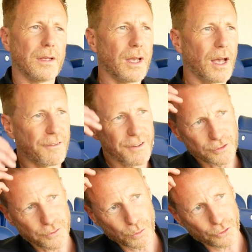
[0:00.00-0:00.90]
Yeah,
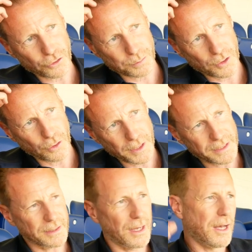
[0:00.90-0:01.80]
first of all, Josh
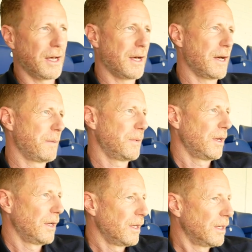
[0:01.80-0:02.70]
McCoy,
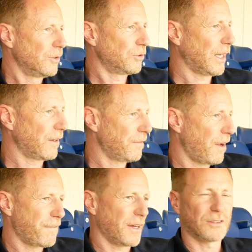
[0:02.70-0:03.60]
who's had
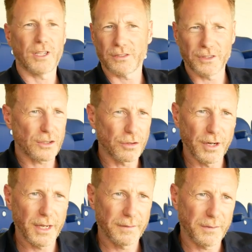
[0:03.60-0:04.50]
a fantastic
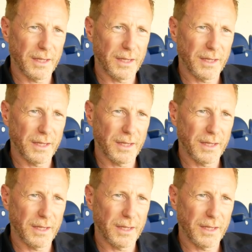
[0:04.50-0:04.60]
career.